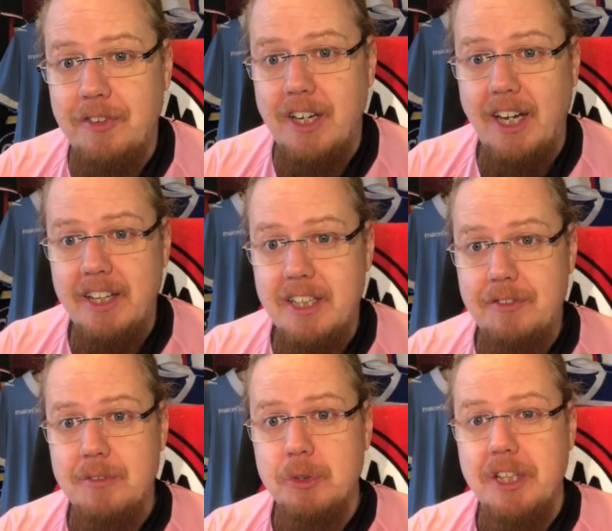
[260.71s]
And
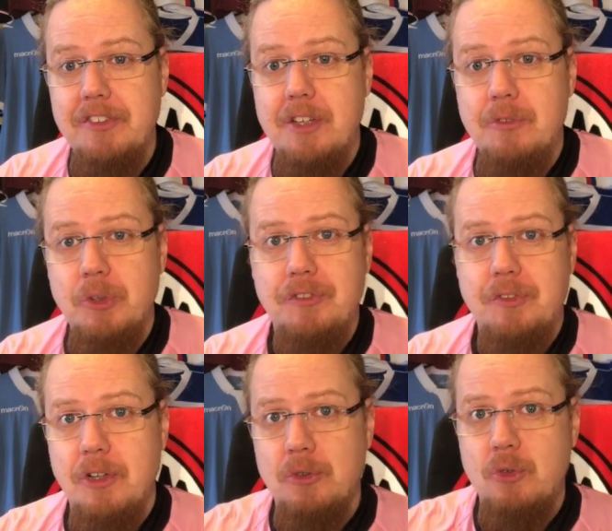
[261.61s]
if he would have said, it would have
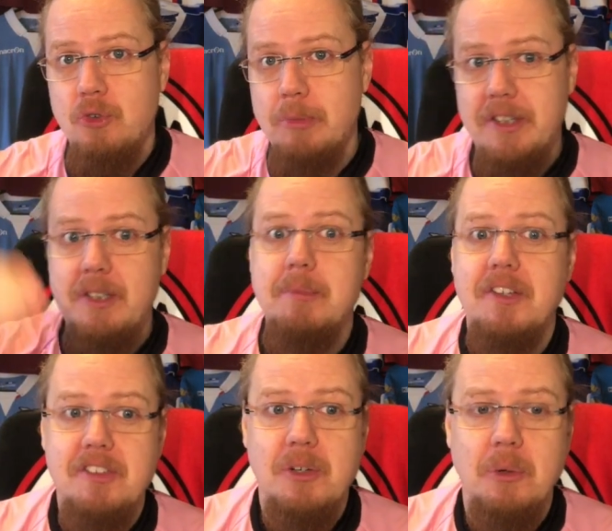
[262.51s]
fallen to Gruber, and he
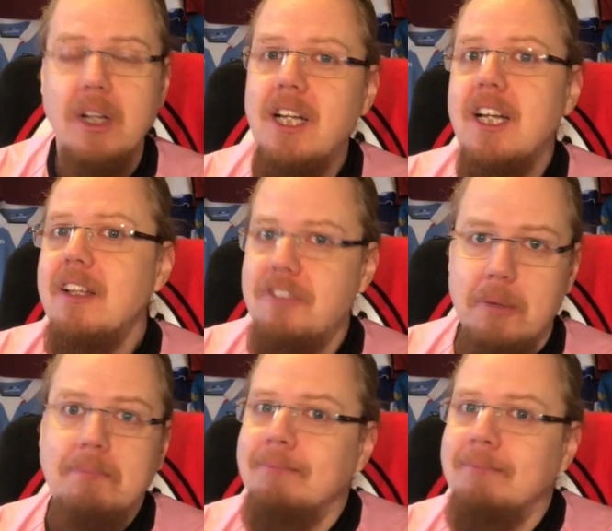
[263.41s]
makes the goal. So,